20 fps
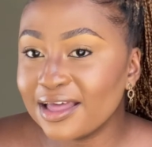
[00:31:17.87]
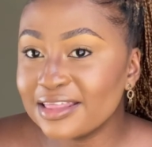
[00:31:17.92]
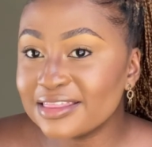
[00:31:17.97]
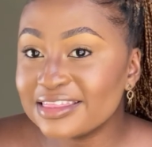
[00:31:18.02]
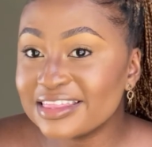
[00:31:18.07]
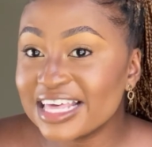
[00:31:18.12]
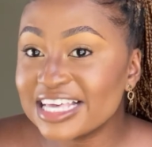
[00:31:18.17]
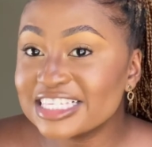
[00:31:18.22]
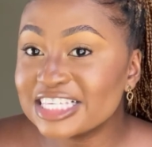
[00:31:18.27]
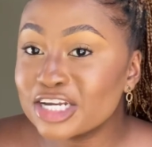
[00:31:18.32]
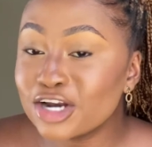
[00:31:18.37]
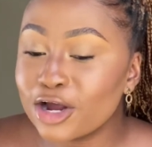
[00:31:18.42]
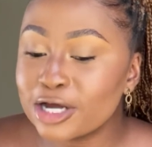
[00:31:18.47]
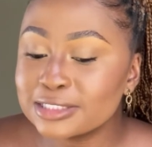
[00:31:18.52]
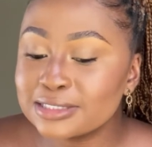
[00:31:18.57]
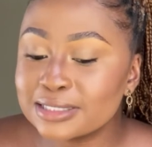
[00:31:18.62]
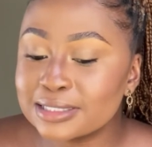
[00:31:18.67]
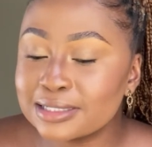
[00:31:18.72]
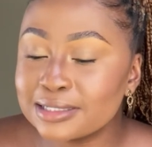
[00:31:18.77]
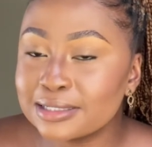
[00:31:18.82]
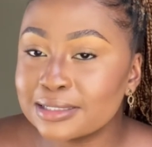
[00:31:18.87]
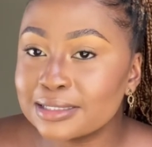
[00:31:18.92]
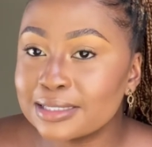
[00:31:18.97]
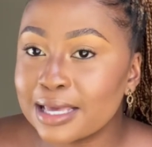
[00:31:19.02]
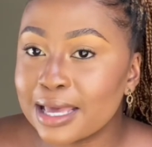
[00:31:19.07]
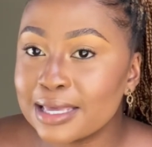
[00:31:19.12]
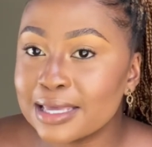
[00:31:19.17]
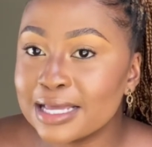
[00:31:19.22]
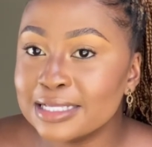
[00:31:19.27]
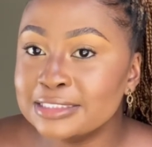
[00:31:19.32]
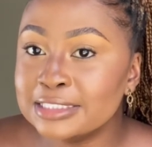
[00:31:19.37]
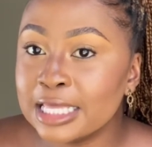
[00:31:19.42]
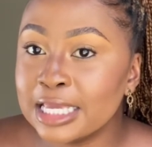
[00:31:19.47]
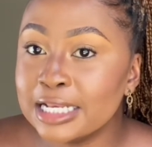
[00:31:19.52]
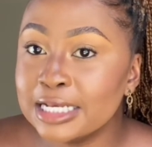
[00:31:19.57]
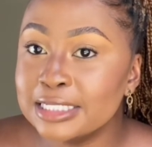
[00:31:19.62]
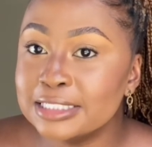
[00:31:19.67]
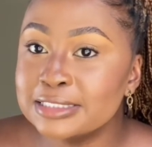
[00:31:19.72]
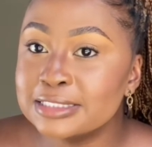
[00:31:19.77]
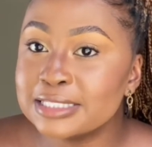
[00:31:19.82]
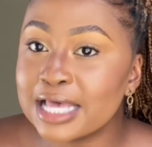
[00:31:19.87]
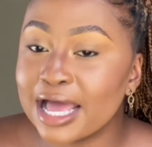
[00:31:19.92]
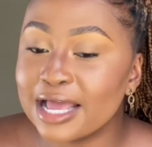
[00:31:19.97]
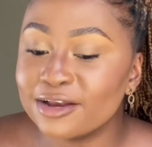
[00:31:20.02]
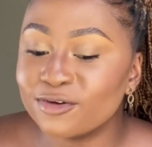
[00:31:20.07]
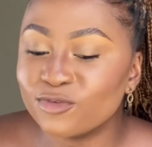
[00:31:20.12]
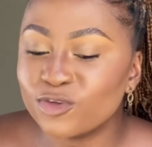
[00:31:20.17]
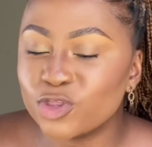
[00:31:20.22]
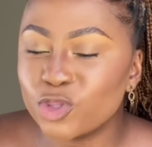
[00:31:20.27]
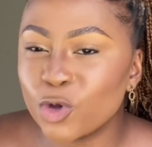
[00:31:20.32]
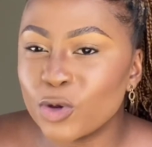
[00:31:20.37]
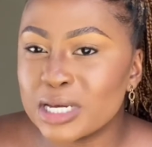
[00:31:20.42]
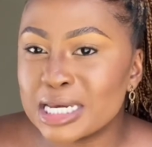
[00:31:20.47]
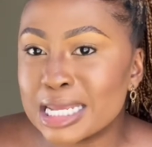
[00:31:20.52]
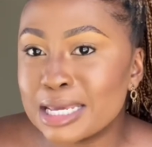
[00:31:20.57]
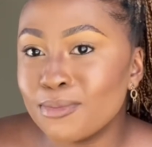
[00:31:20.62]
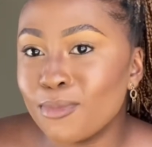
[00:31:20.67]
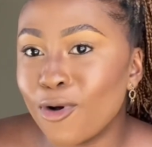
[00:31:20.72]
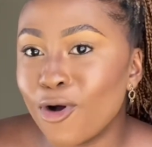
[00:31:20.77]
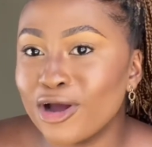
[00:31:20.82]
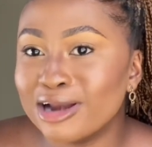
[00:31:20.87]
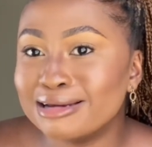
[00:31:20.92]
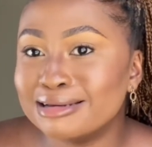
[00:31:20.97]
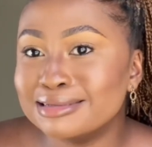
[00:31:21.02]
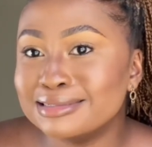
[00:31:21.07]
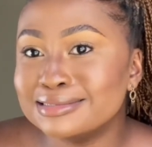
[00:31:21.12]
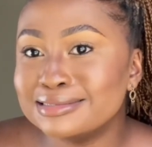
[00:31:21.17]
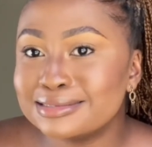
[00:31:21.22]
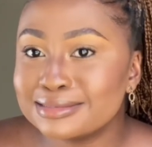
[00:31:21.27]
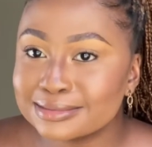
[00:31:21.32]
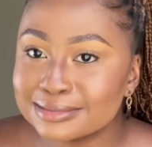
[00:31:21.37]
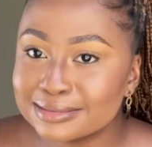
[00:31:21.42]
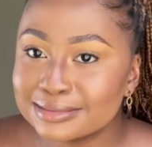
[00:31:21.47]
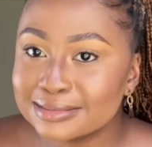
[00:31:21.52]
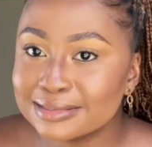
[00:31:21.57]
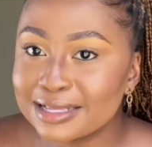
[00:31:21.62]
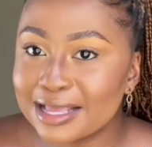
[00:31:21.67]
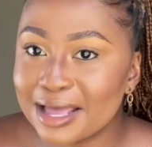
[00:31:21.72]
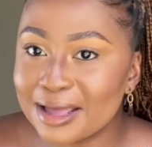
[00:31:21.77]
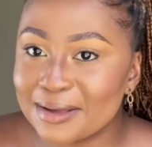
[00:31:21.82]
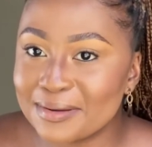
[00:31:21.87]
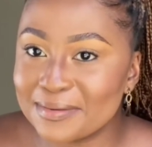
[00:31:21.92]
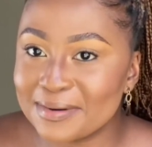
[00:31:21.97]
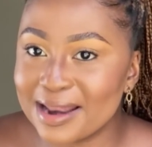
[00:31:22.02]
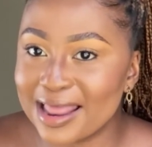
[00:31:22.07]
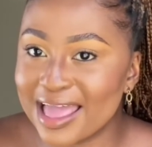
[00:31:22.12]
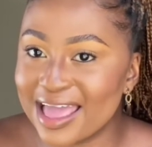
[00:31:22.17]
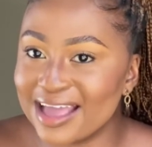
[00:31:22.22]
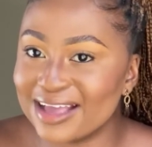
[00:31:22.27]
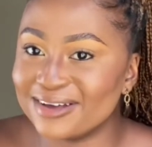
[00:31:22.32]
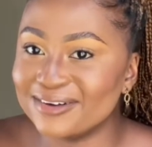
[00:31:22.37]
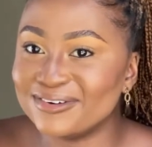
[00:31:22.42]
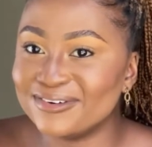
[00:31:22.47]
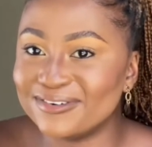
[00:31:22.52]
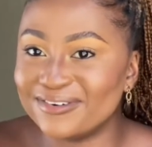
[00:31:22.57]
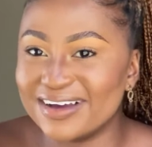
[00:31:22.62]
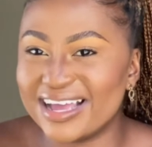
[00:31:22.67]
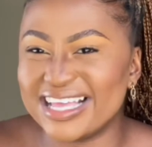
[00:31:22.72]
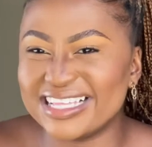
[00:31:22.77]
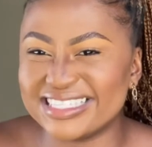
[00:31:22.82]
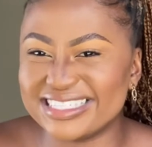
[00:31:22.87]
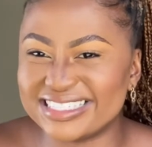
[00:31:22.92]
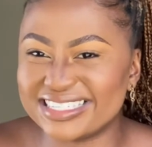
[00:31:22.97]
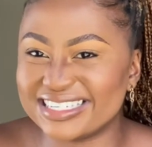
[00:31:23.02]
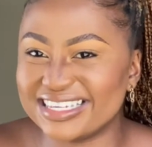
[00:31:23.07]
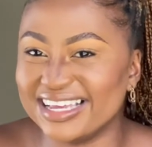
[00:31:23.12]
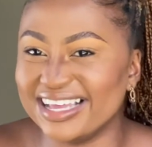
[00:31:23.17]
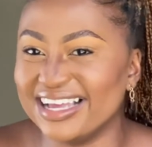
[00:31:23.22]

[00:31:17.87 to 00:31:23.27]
there's an article here at DAILYSUN with your name on it. I'm like, what?